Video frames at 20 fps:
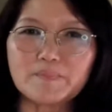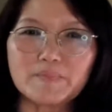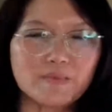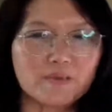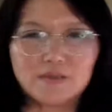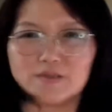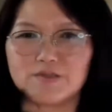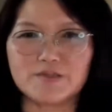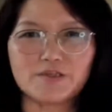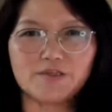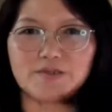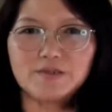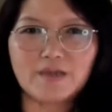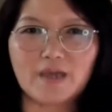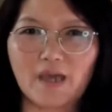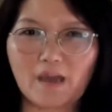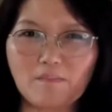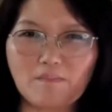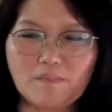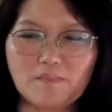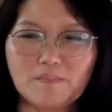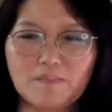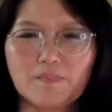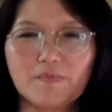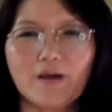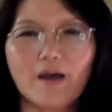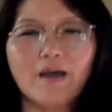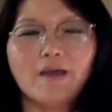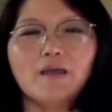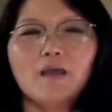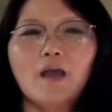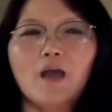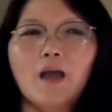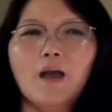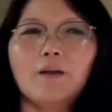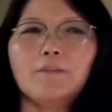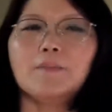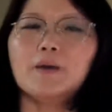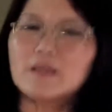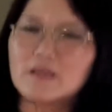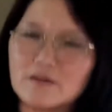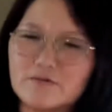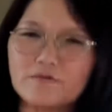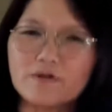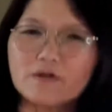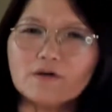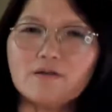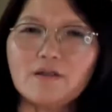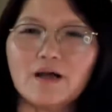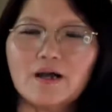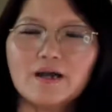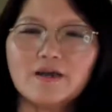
It's just a game, right? But in real life